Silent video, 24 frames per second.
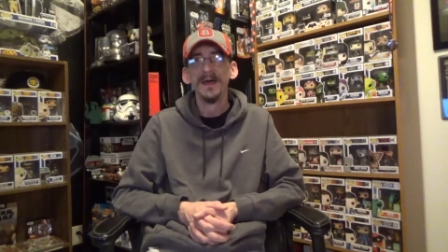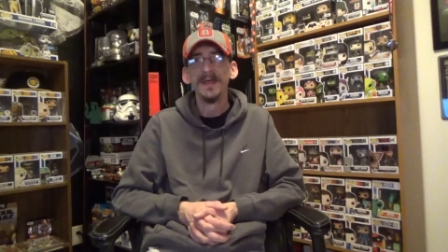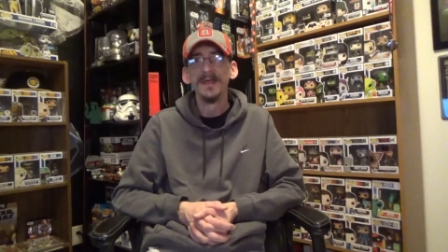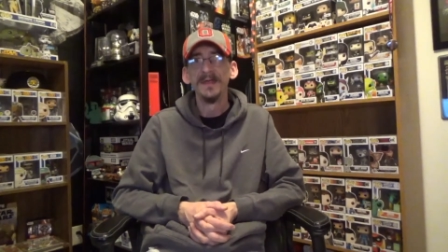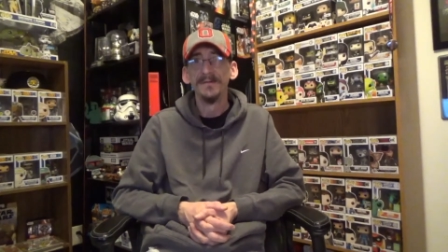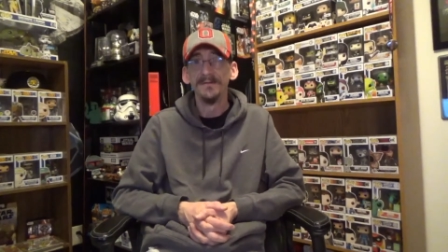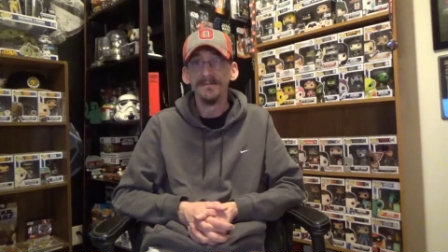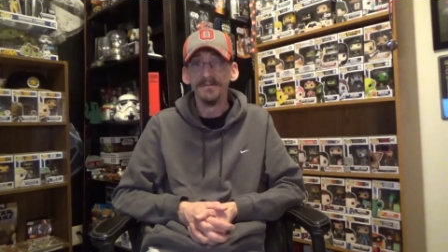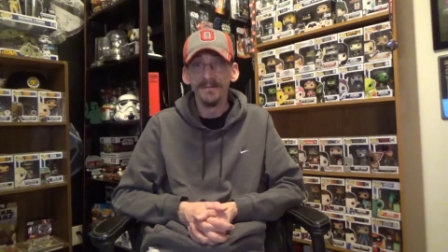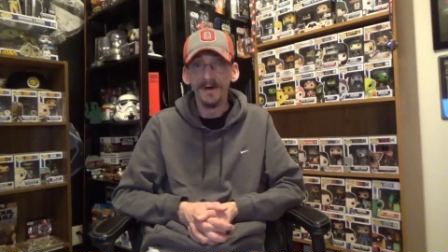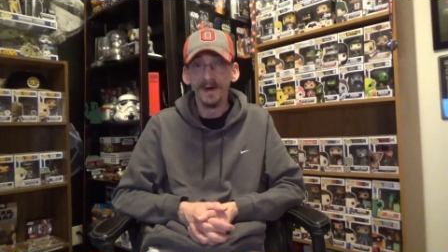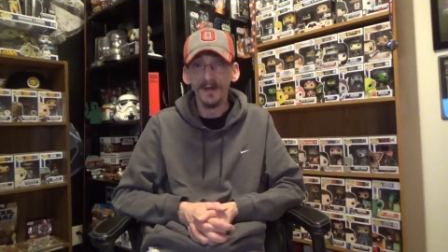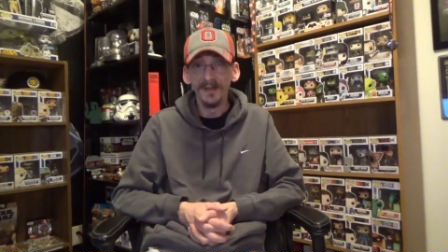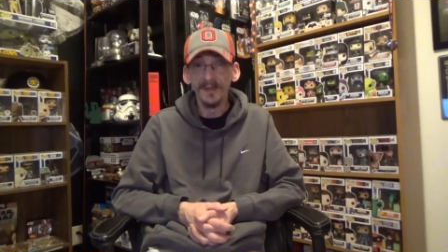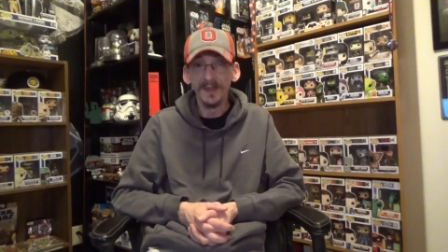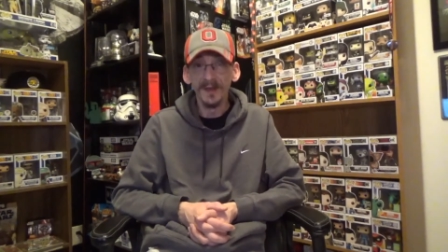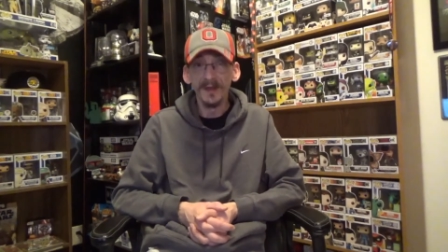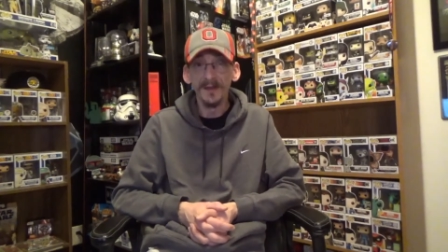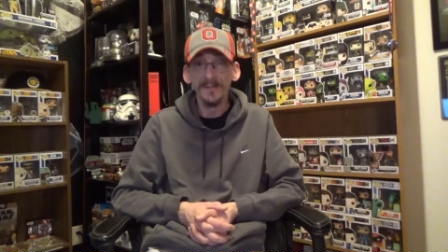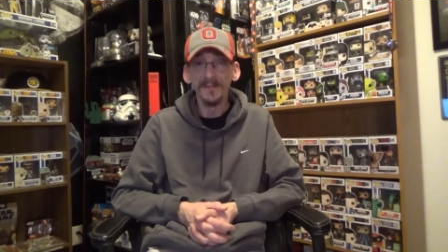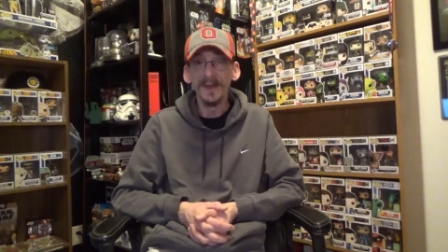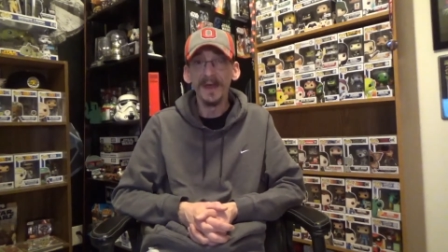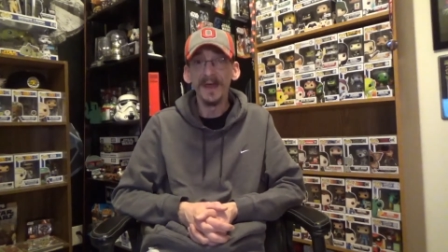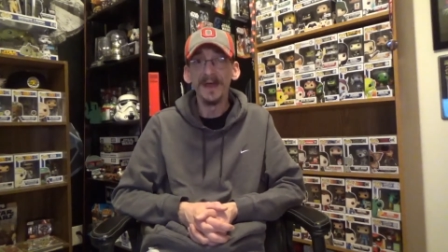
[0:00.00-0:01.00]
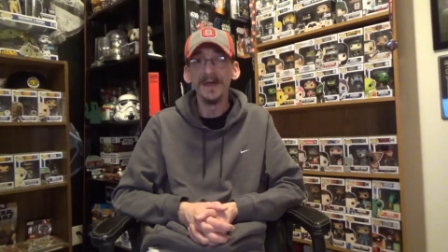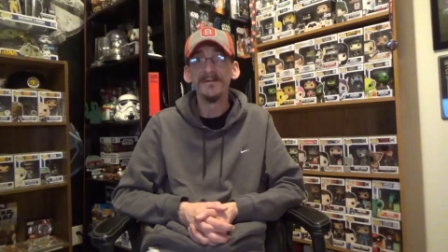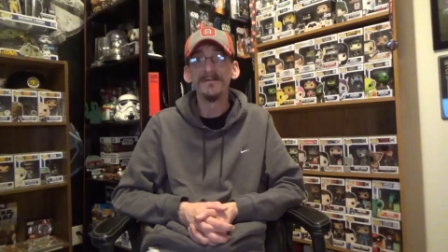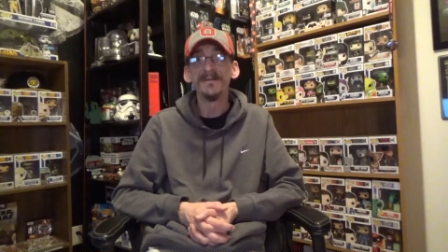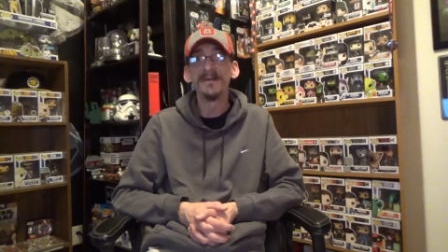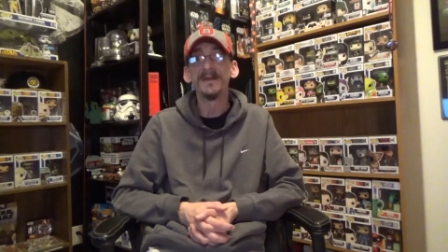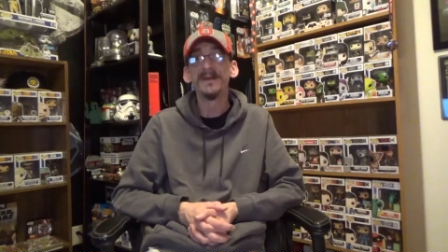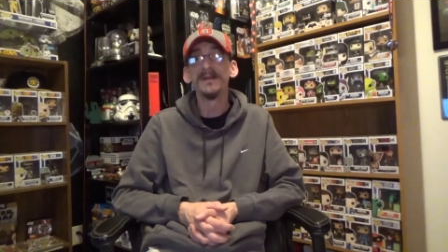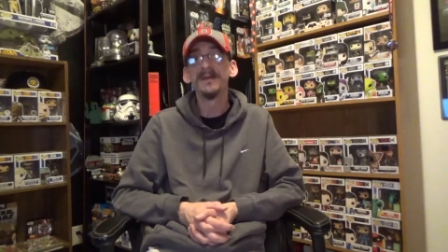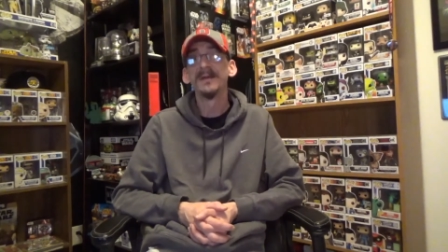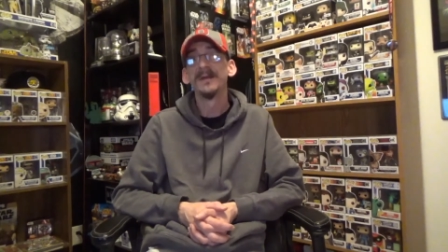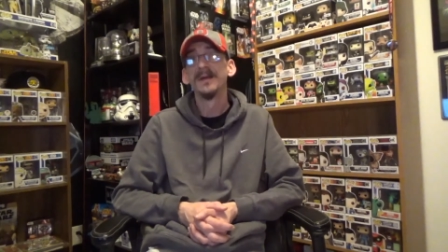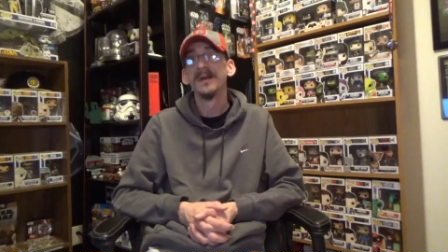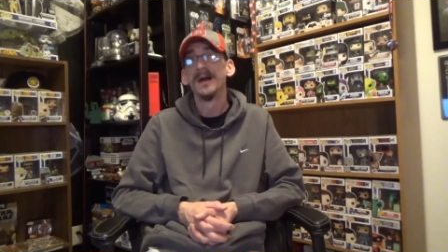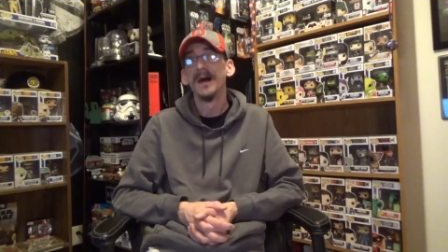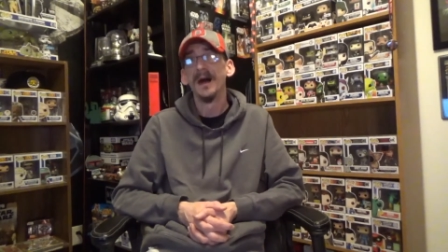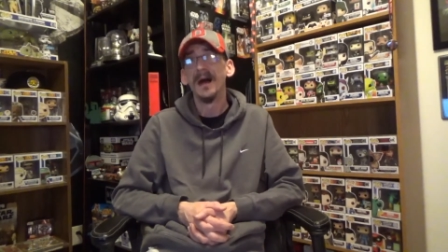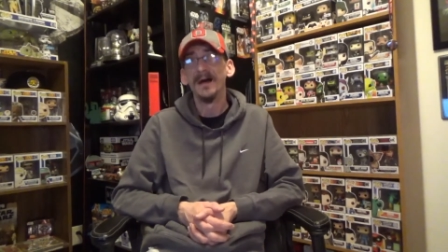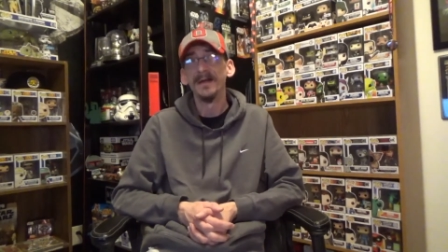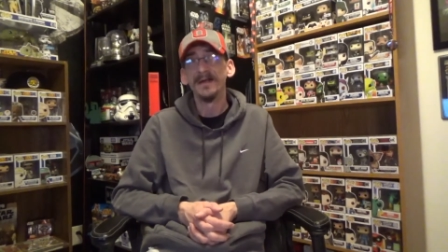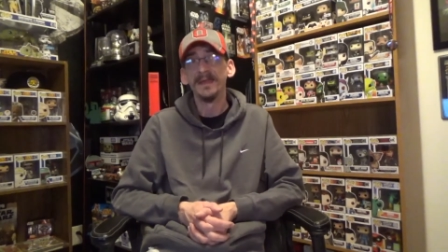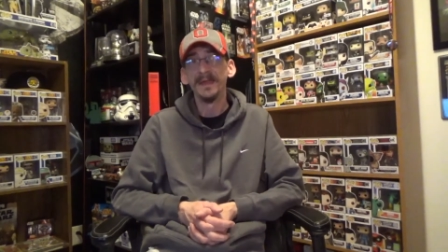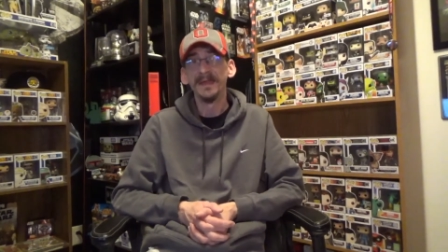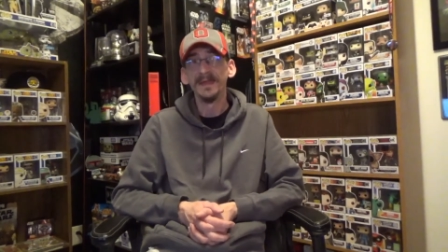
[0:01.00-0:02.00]
the fun that I'm having,
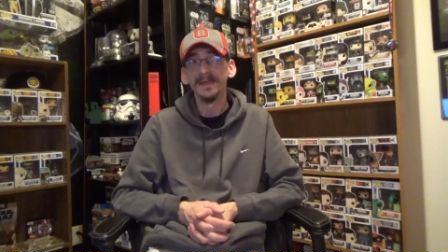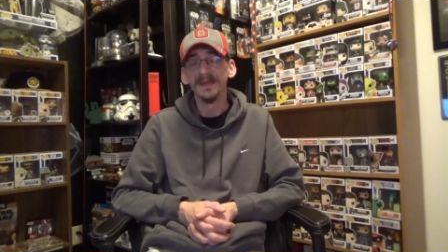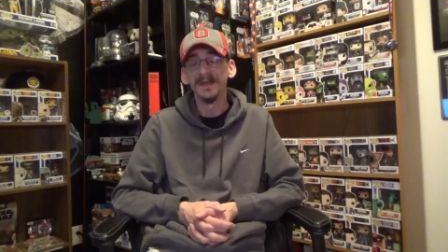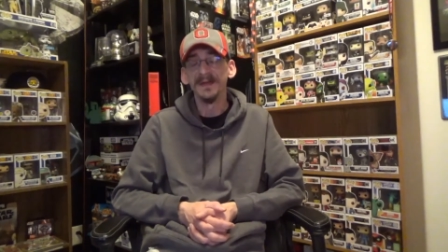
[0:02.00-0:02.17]
I think